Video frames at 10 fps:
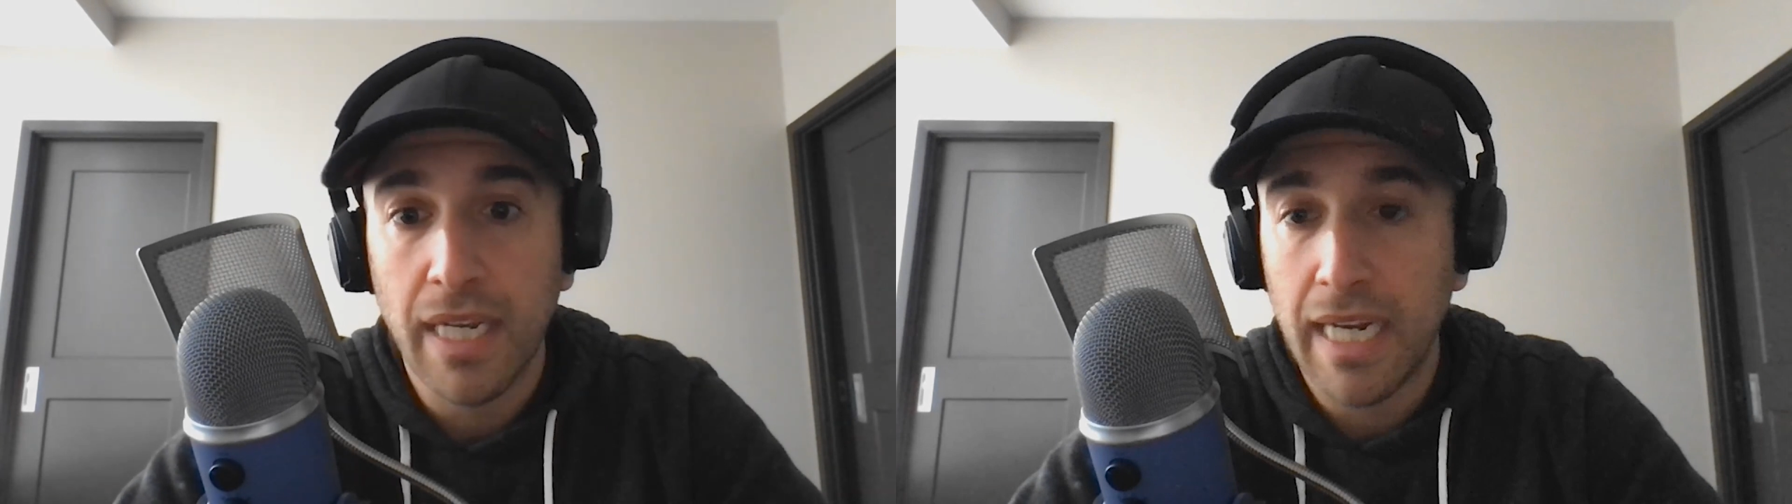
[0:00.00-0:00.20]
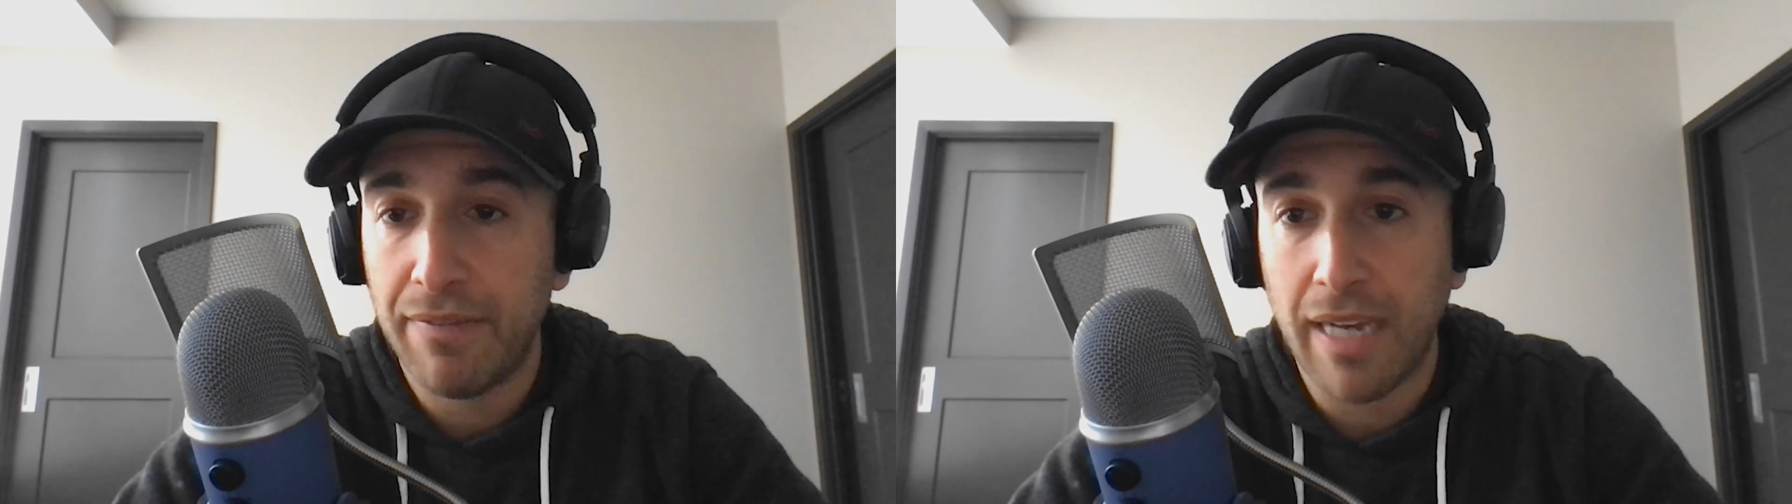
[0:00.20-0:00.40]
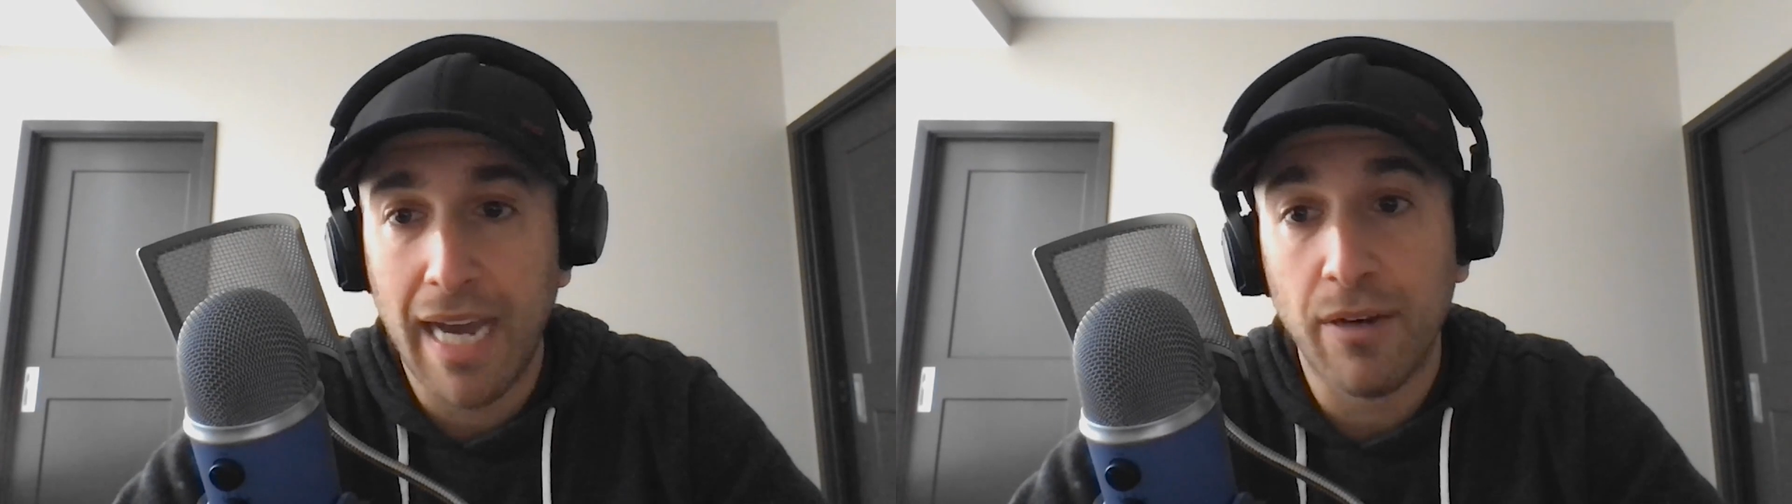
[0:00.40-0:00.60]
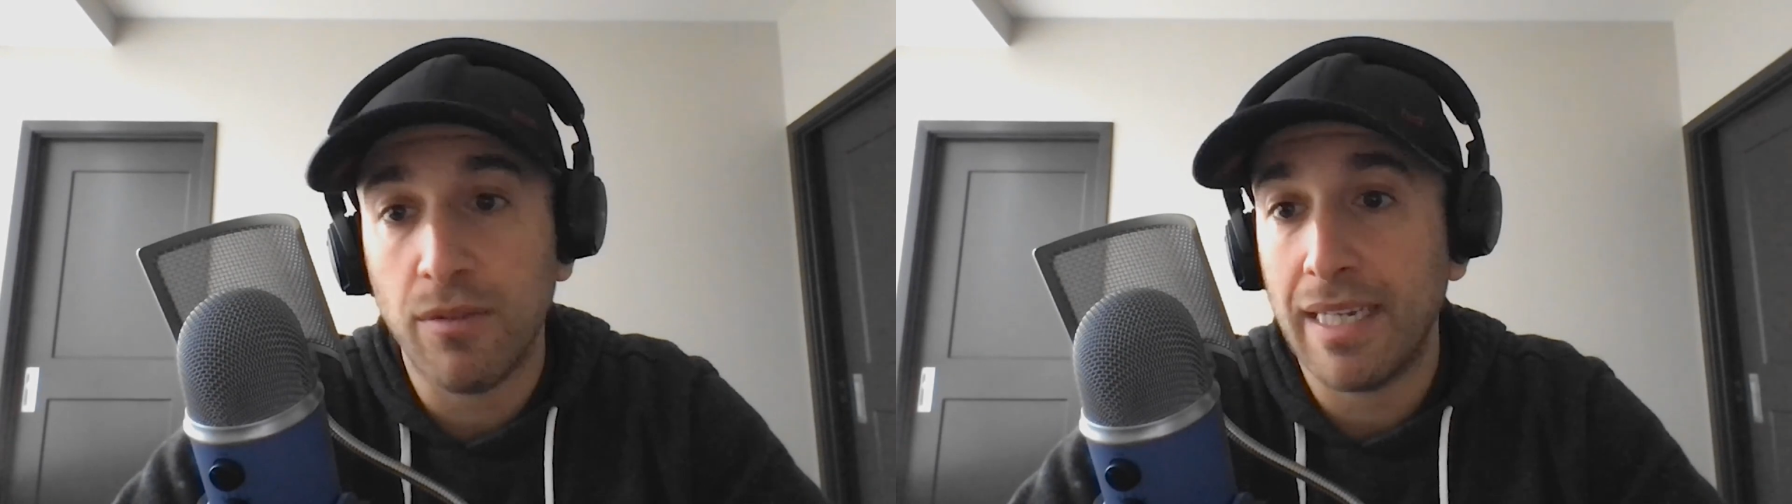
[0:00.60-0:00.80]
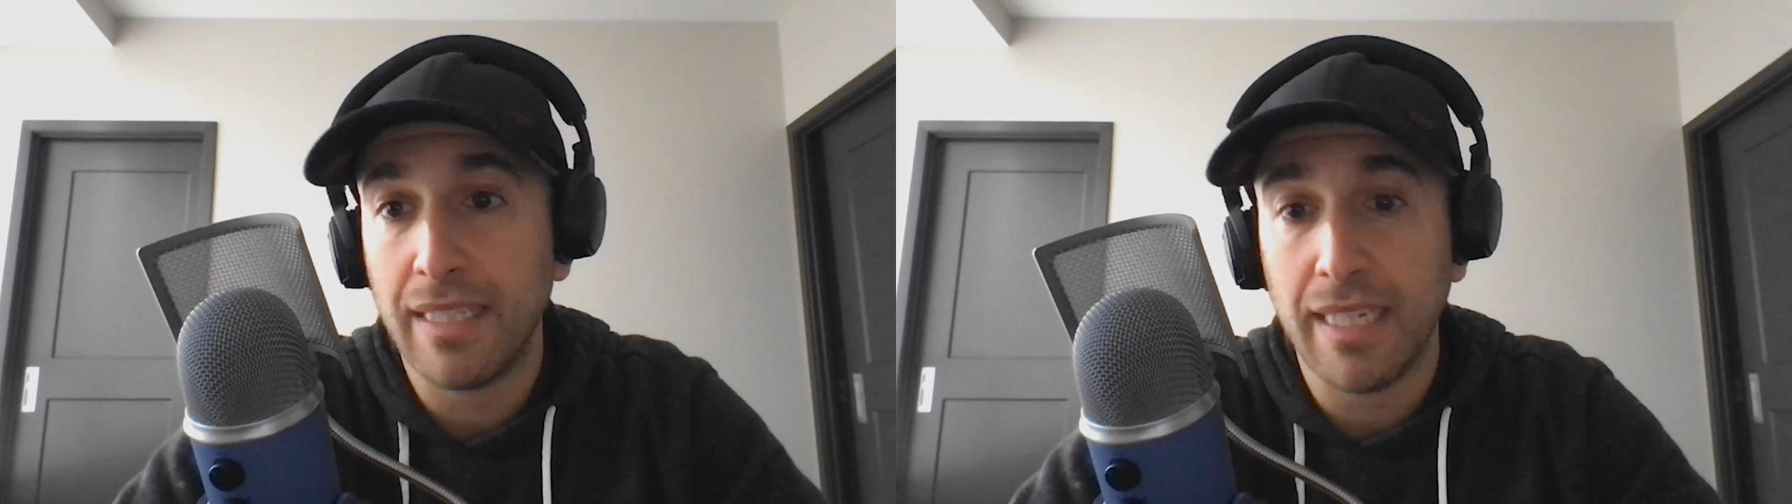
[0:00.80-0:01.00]
If I don't
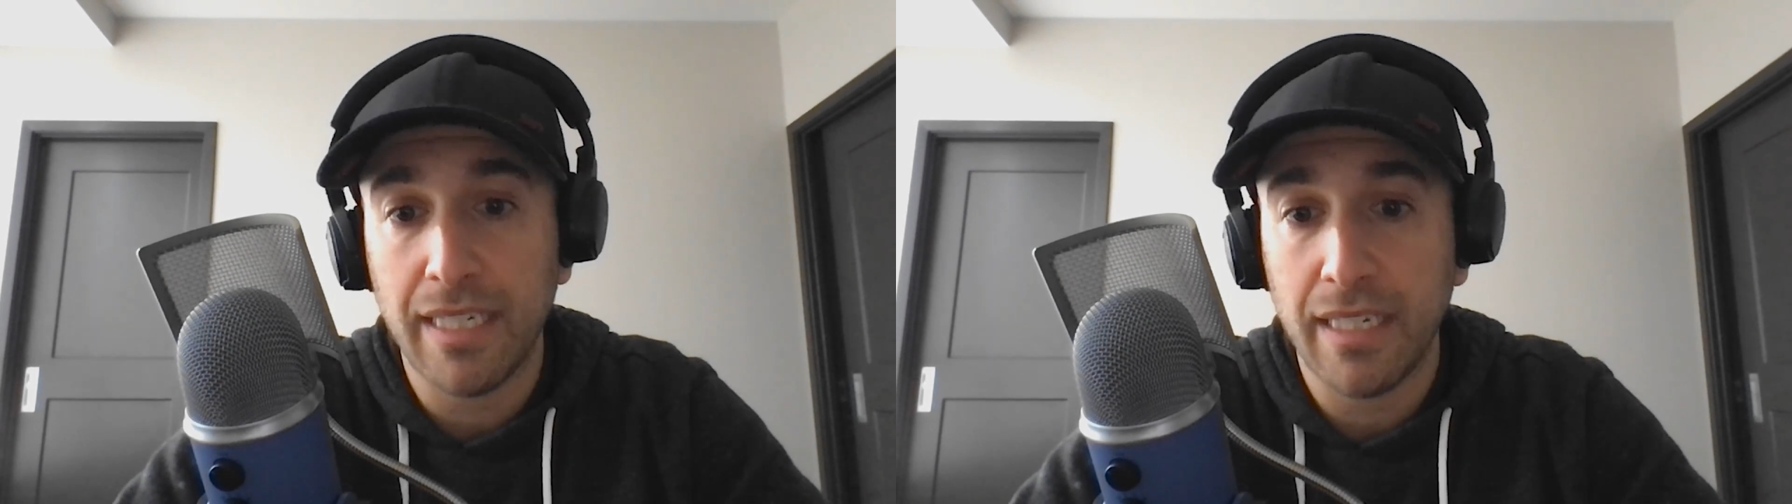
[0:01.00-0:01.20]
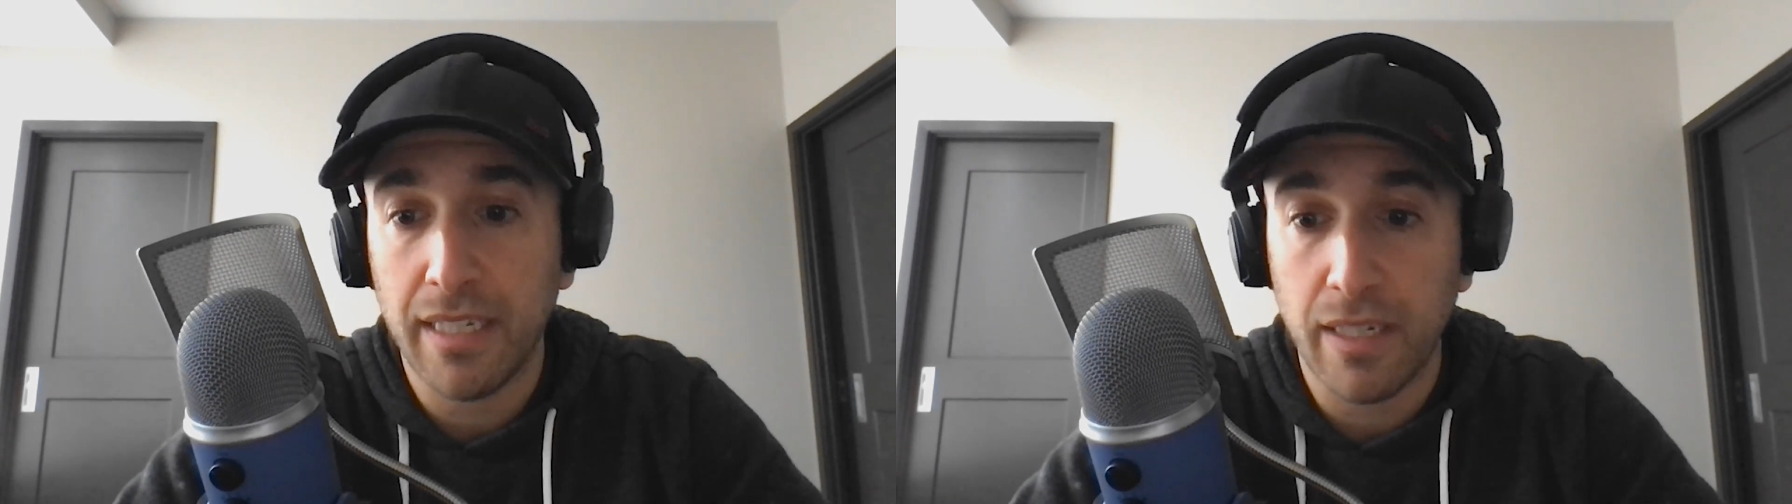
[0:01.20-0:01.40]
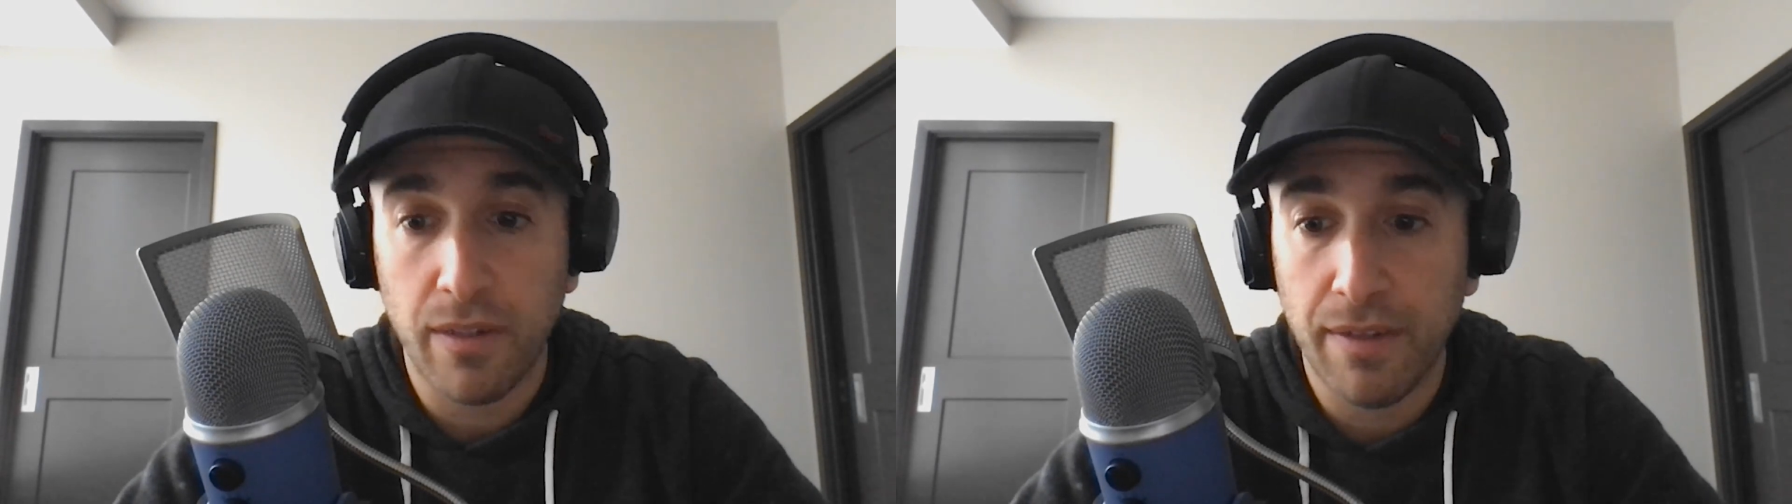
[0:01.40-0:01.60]
like the idea, you know,